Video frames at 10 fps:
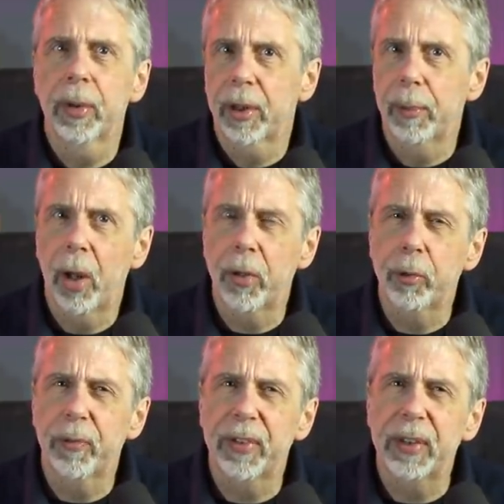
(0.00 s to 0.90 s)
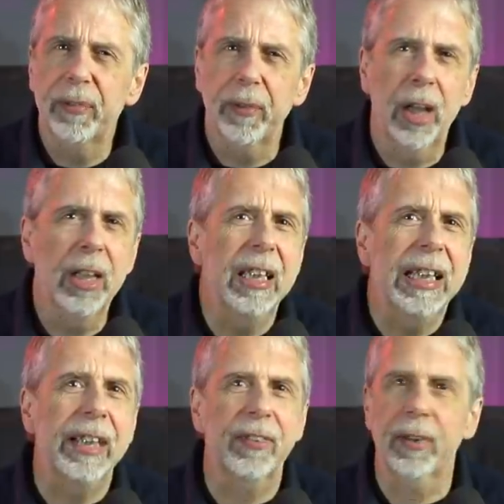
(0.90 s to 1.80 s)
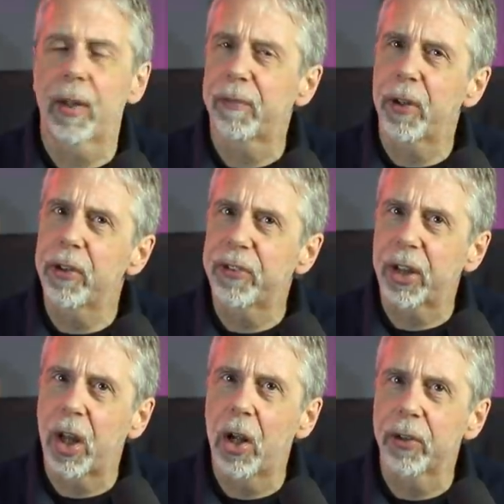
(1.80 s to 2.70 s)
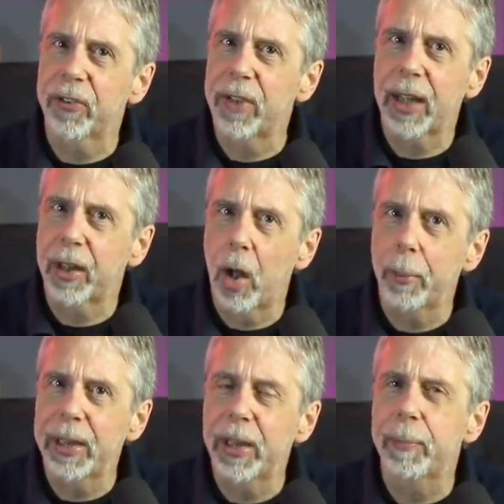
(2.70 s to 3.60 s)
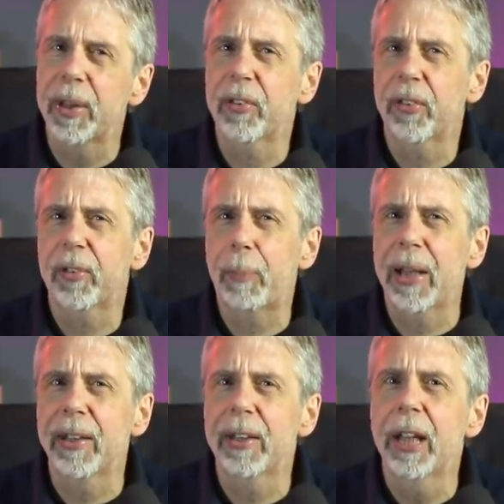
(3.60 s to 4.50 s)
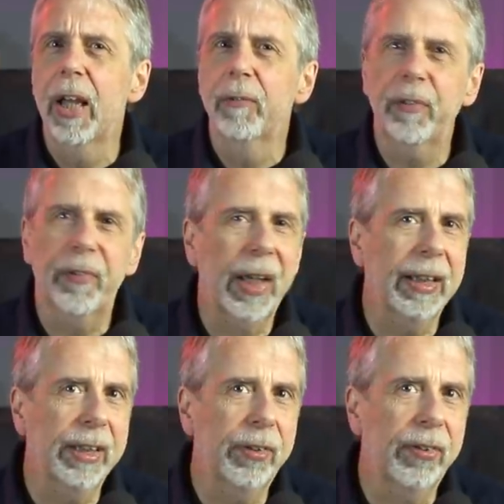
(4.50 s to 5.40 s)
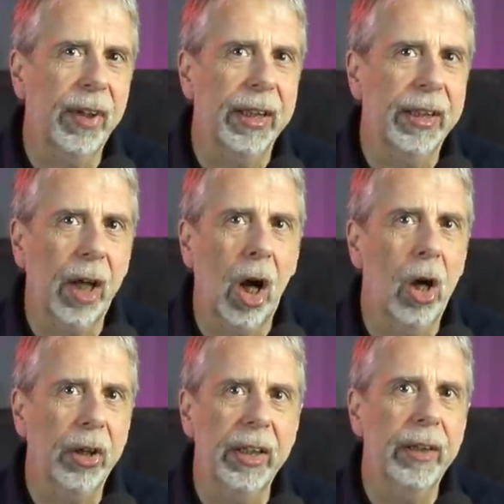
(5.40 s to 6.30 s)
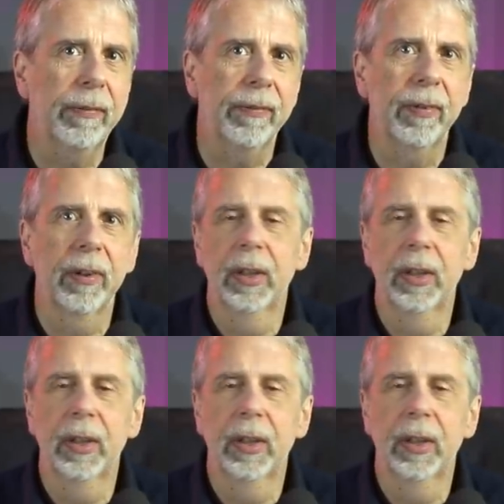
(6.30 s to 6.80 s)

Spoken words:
commander of the elite 1st Guards Tank Army, had been suspended for failing to take Kharkiv.